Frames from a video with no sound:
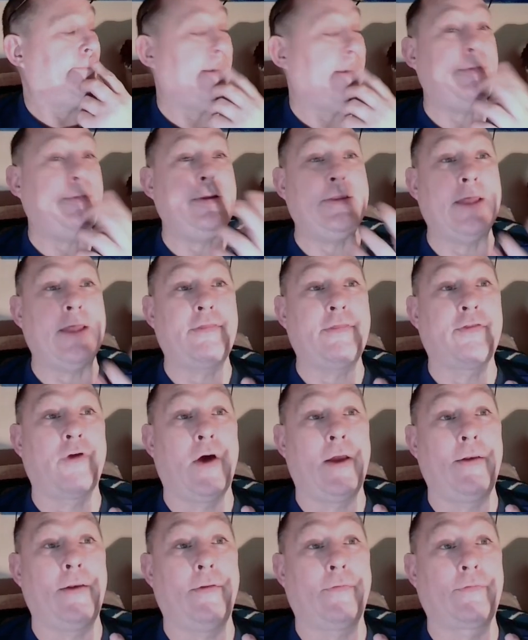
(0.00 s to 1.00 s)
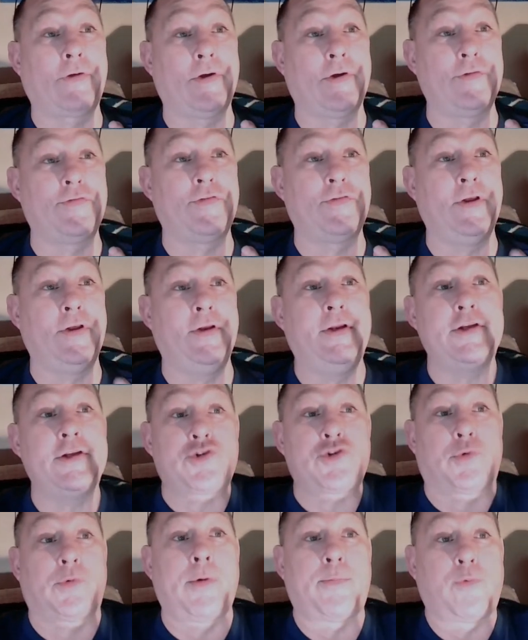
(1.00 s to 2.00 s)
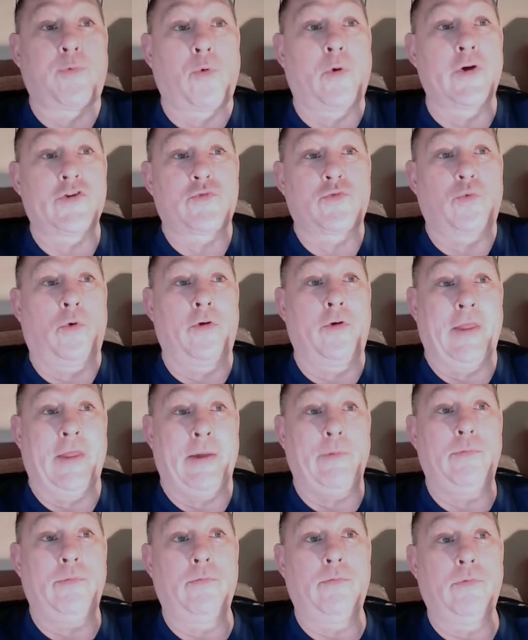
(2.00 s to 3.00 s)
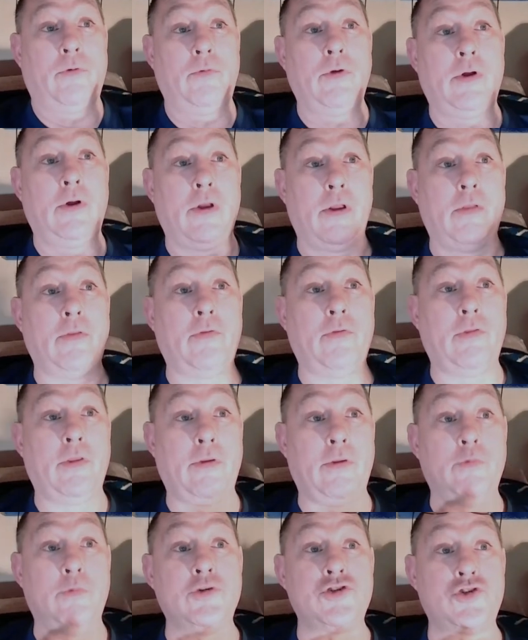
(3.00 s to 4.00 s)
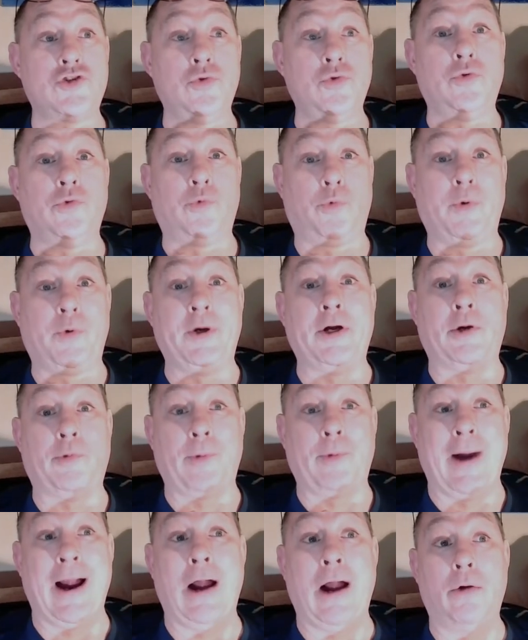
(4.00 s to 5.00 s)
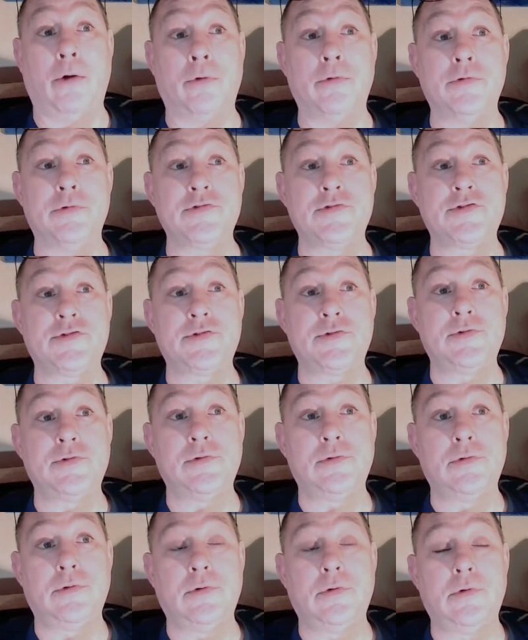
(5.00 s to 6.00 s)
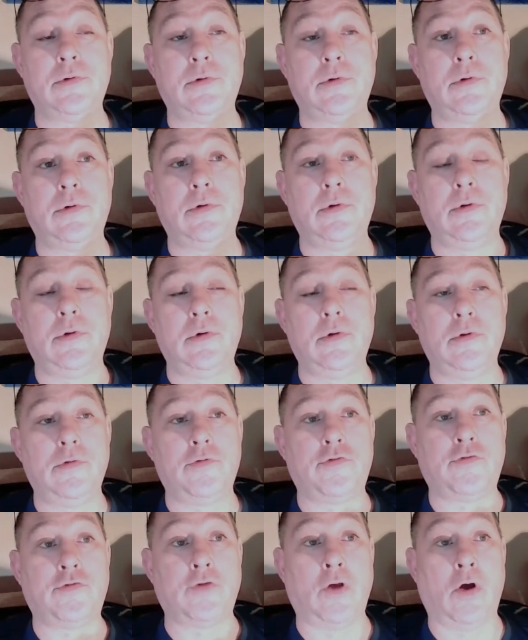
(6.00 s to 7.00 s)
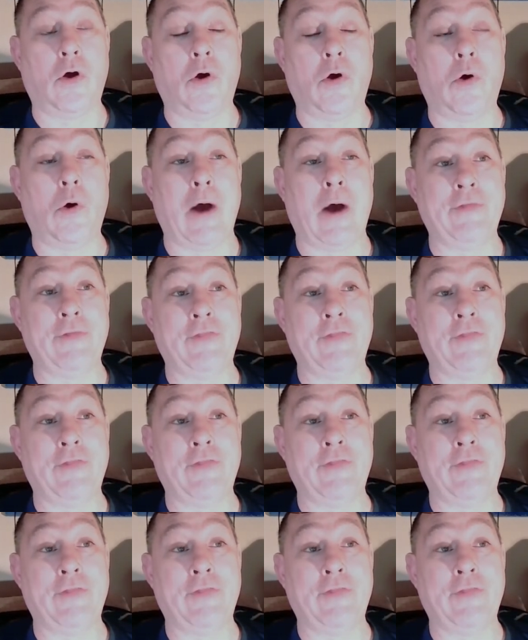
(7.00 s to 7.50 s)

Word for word: maybe they thought, because the initial reports were that he was shooting real rounds. So